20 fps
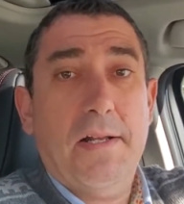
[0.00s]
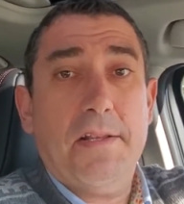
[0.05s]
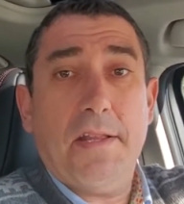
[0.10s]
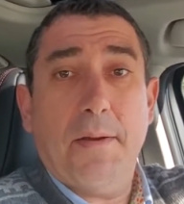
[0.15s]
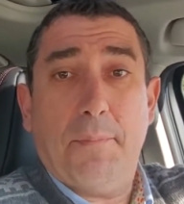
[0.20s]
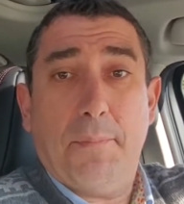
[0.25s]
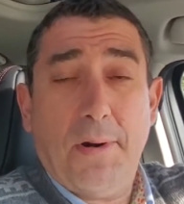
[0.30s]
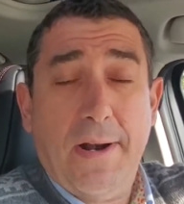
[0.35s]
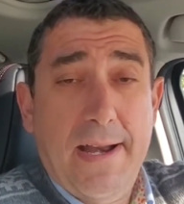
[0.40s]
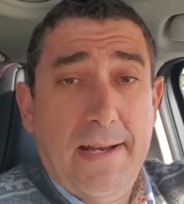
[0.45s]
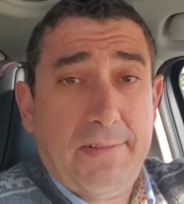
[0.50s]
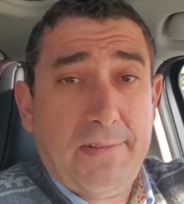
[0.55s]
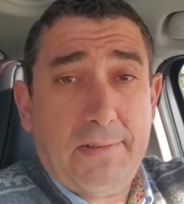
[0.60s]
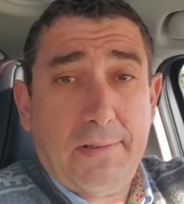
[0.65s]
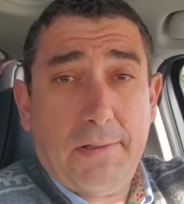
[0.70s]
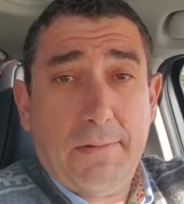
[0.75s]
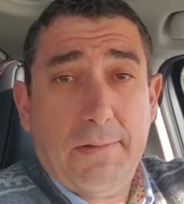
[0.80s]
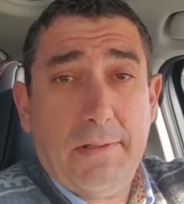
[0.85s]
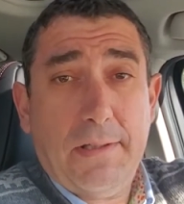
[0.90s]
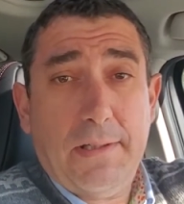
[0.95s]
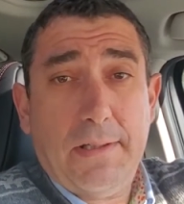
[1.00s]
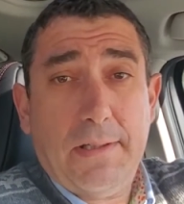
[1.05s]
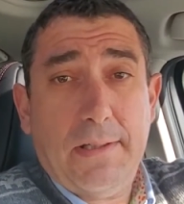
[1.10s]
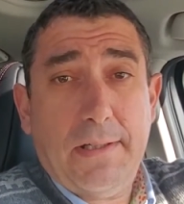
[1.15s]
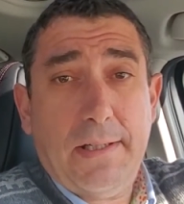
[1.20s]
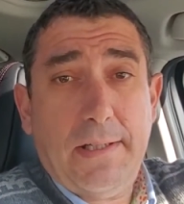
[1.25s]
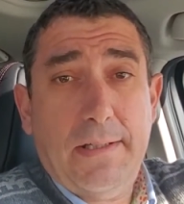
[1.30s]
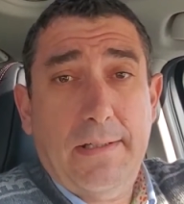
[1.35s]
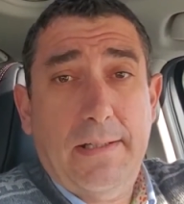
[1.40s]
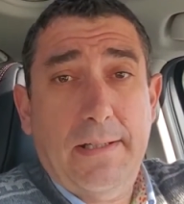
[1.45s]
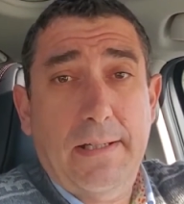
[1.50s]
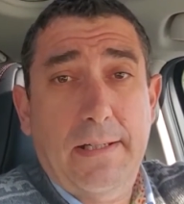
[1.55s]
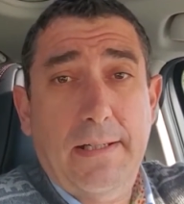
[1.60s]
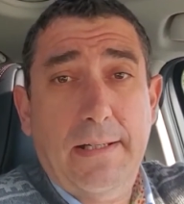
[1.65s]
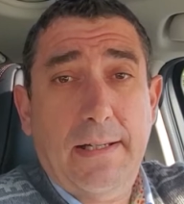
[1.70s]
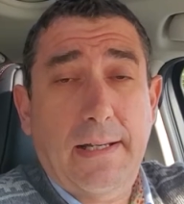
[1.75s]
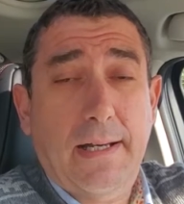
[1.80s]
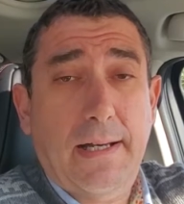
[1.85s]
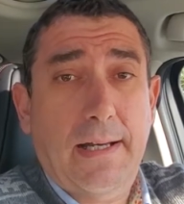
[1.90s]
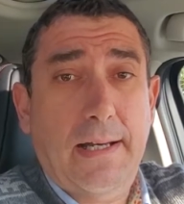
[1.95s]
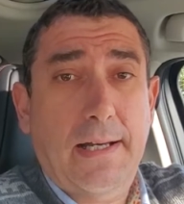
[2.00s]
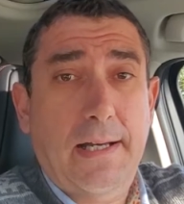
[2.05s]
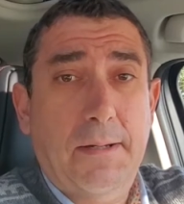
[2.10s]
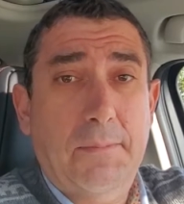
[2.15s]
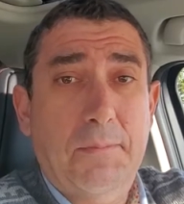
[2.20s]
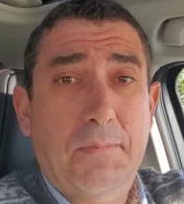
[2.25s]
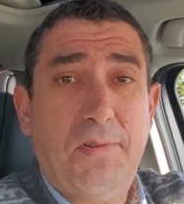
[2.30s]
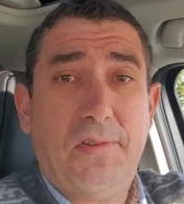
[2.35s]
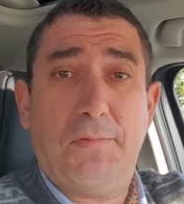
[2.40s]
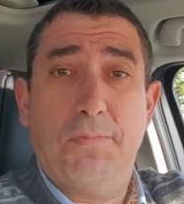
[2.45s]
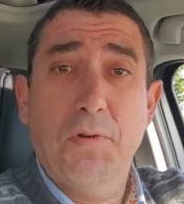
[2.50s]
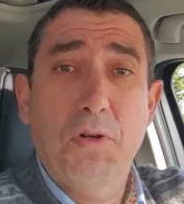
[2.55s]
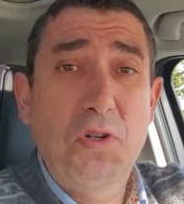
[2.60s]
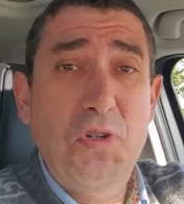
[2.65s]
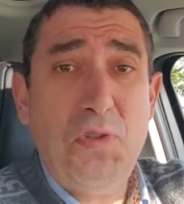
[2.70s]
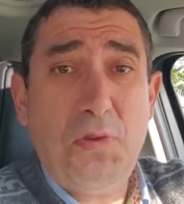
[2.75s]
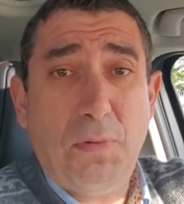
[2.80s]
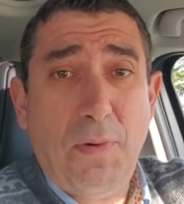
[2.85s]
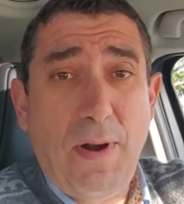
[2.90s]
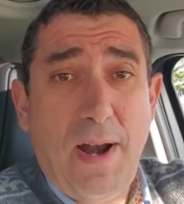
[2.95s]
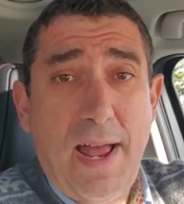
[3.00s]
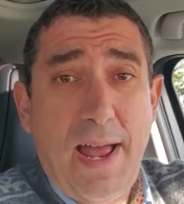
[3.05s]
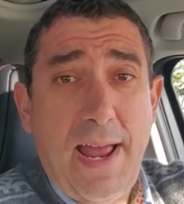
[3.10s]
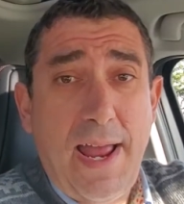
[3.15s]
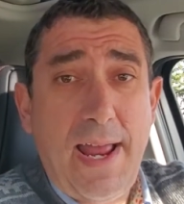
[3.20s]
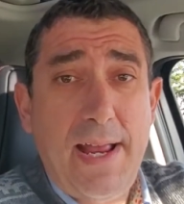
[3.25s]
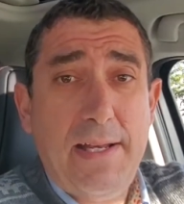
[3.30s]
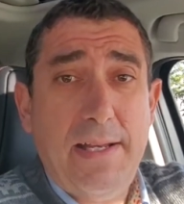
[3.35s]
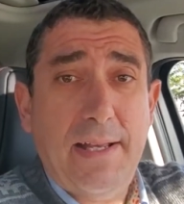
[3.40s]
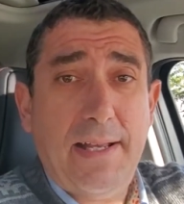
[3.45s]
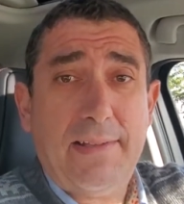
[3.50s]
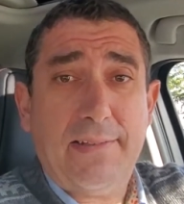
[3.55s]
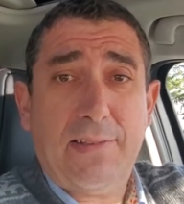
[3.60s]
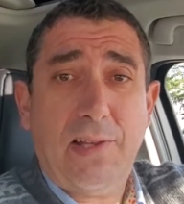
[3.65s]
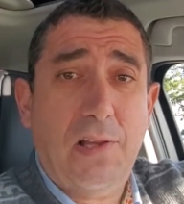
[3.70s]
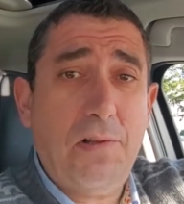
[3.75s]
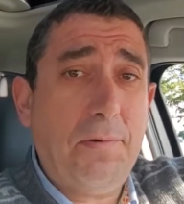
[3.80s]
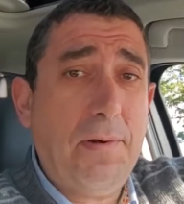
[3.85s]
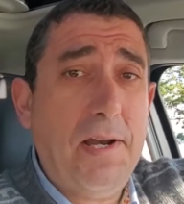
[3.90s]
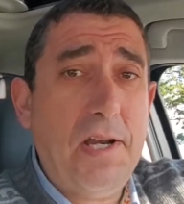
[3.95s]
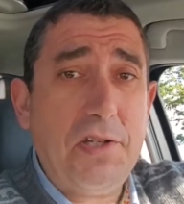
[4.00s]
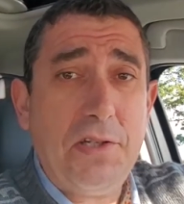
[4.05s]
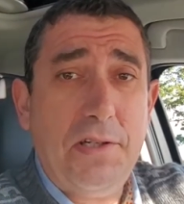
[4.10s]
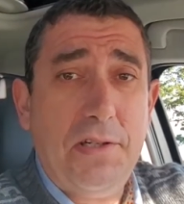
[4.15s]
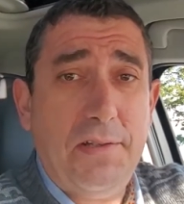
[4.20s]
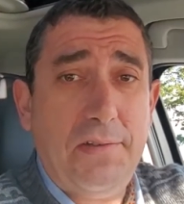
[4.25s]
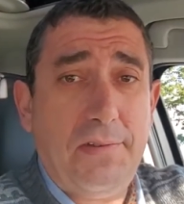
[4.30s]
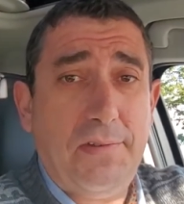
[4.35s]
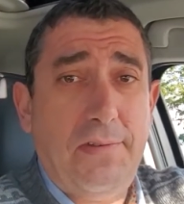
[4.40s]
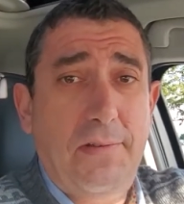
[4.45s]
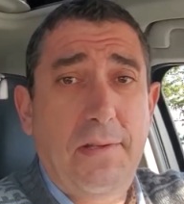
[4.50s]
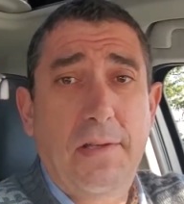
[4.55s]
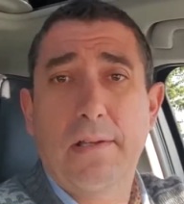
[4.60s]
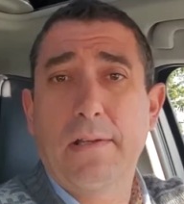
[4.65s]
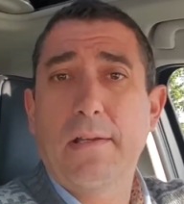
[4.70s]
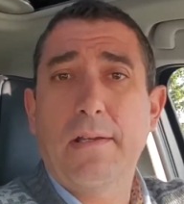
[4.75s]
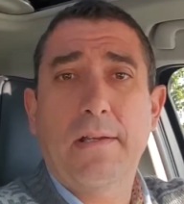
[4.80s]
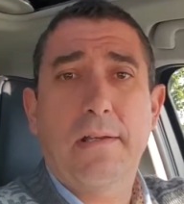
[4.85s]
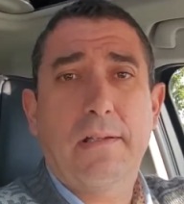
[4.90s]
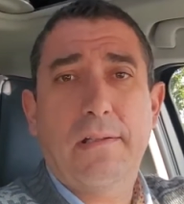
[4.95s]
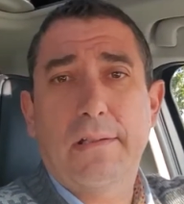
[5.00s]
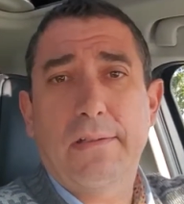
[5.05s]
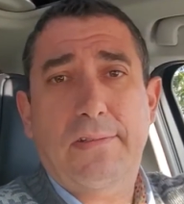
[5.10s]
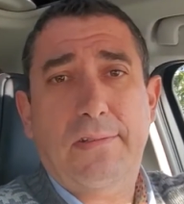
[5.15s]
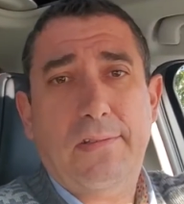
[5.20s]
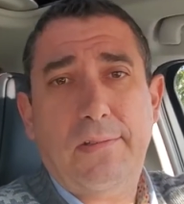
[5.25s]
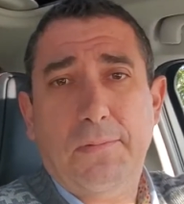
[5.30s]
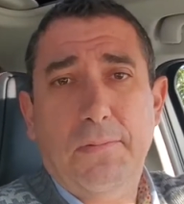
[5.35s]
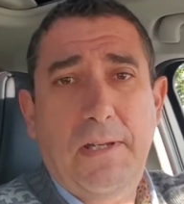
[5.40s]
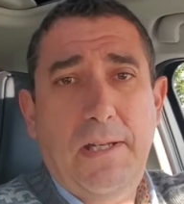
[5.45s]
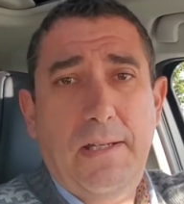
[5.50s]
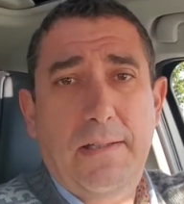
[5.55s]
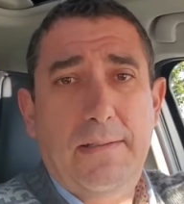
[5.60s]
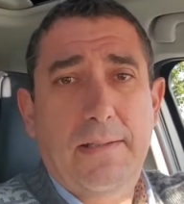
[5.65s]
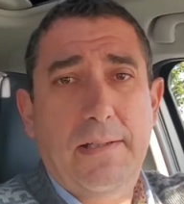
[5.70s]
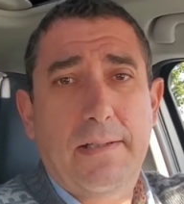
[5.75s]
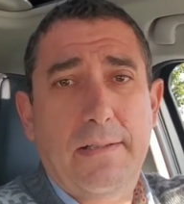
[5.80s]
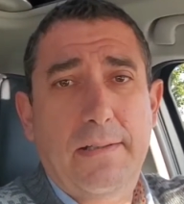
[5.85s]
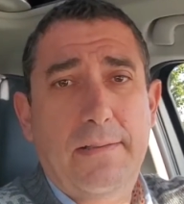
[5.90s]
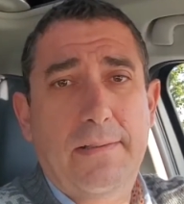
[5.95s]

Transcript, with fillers: The brakes are really good. Um, smooth ride. Acceleration is, is sweet.